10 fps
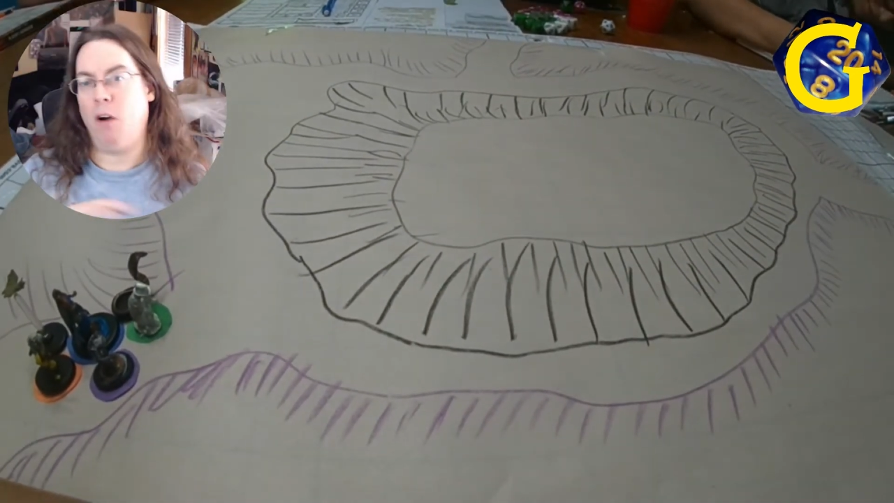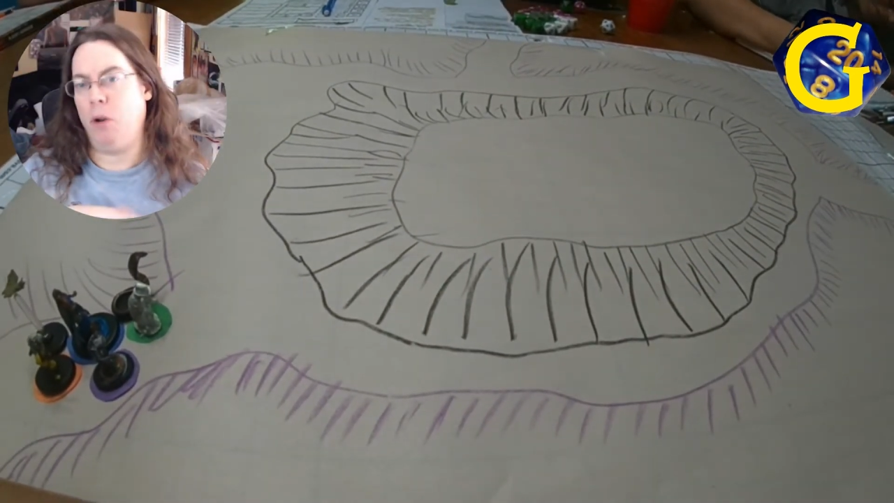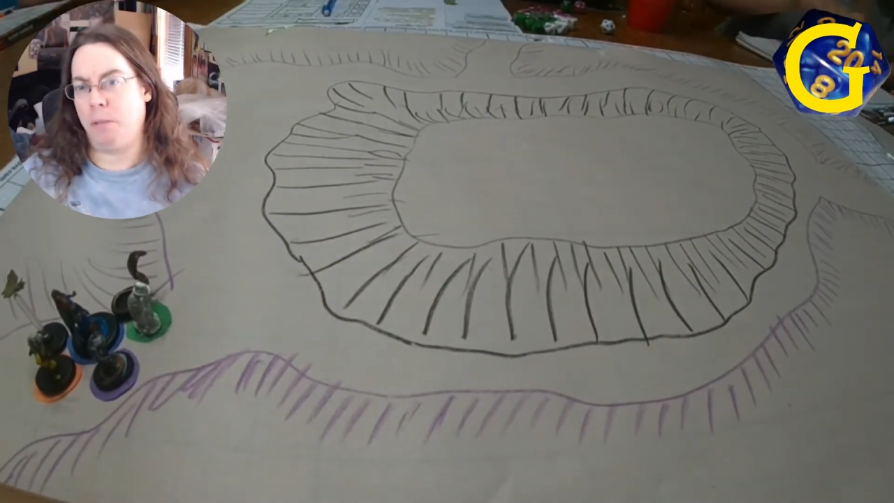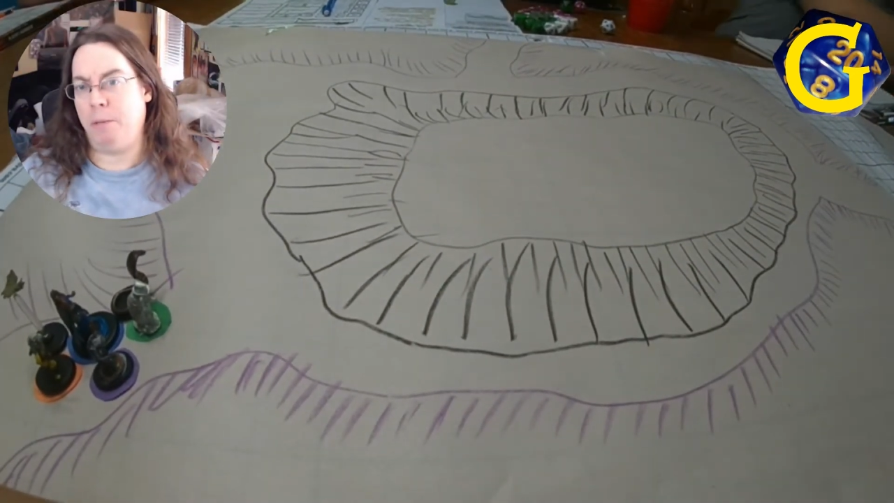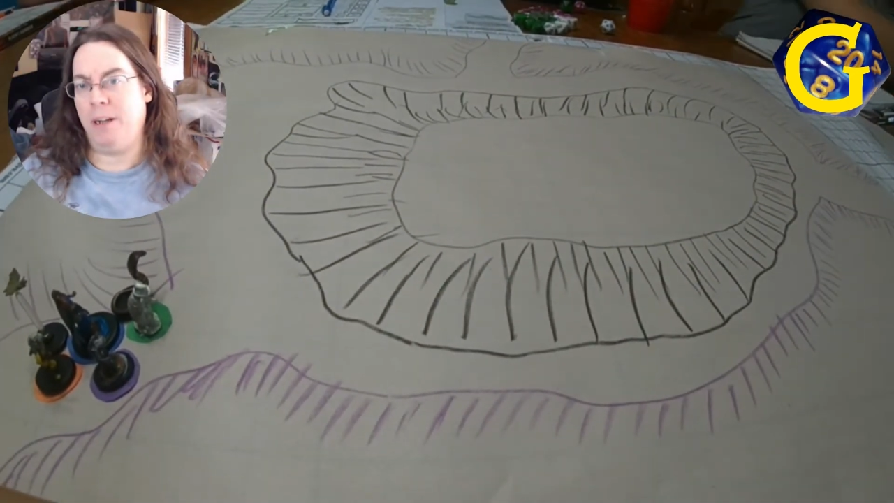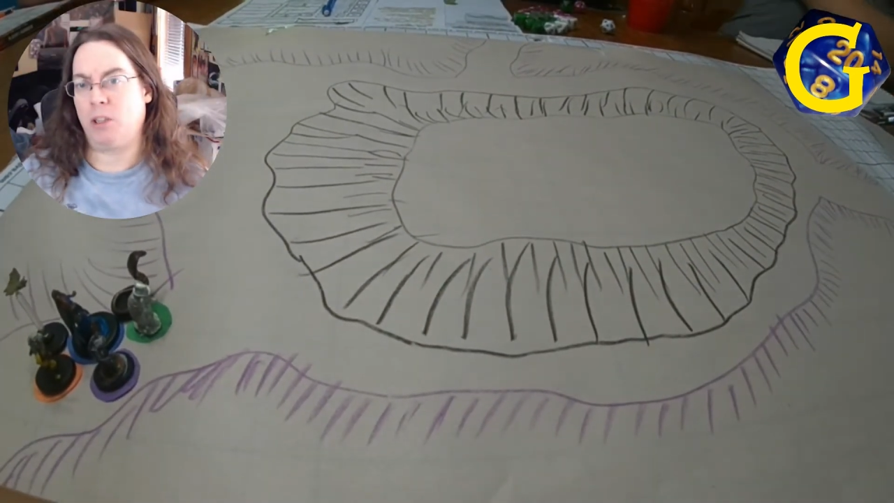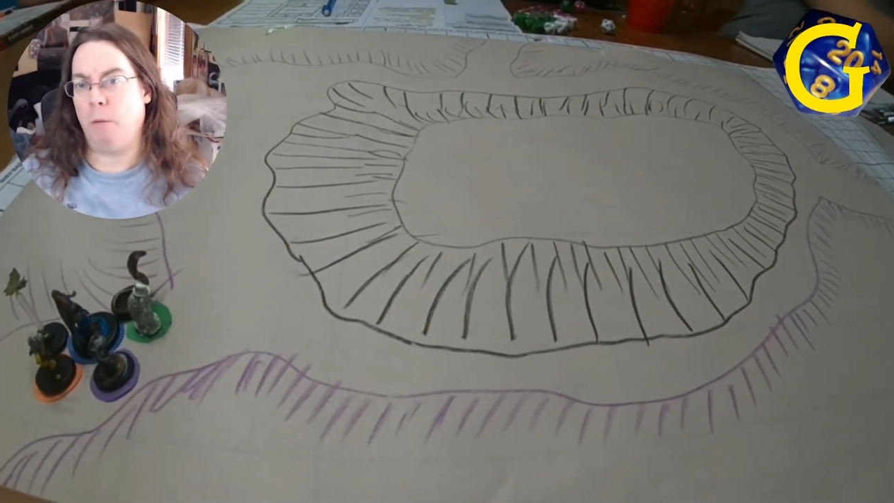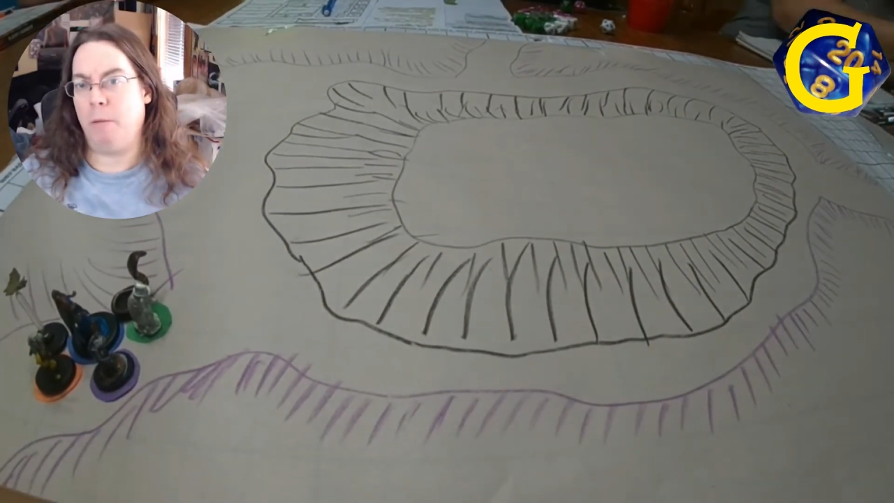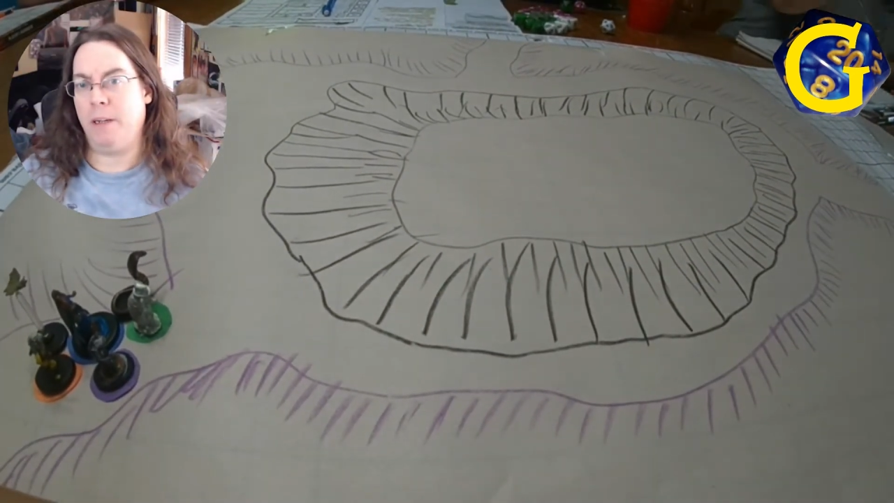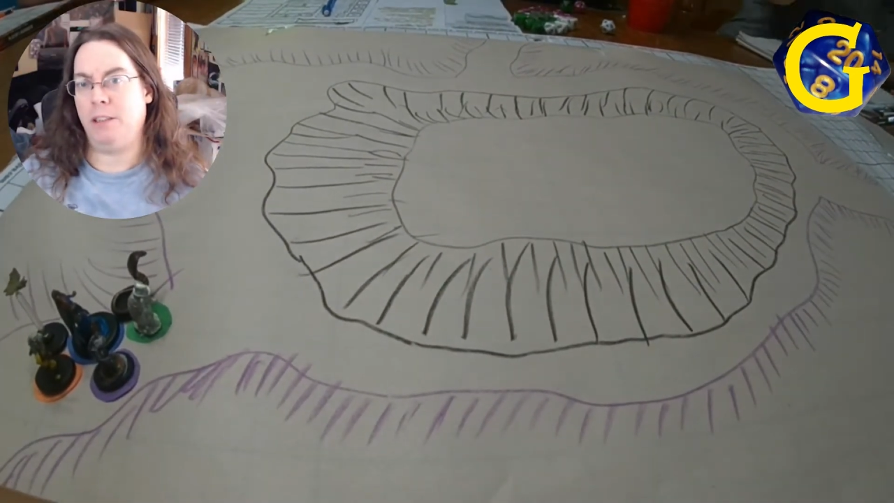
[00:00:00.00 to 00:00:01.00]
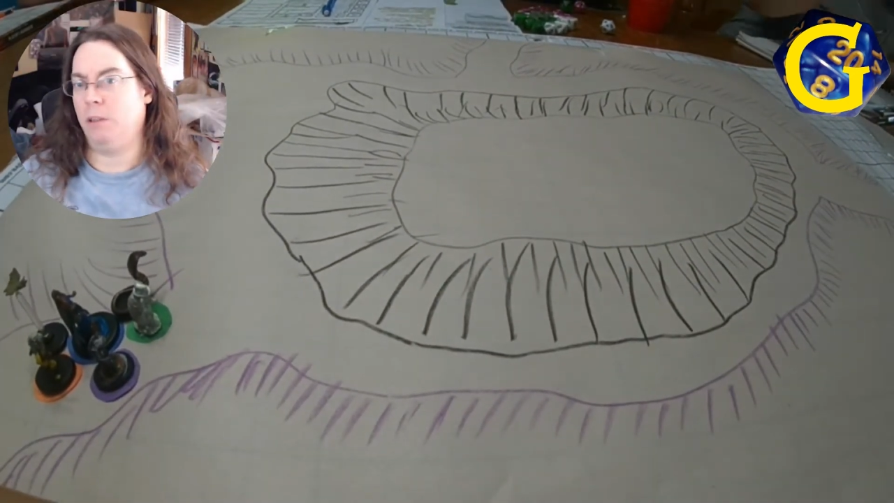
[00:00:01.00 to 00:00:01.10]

Oh, there's a pit of scorpions. You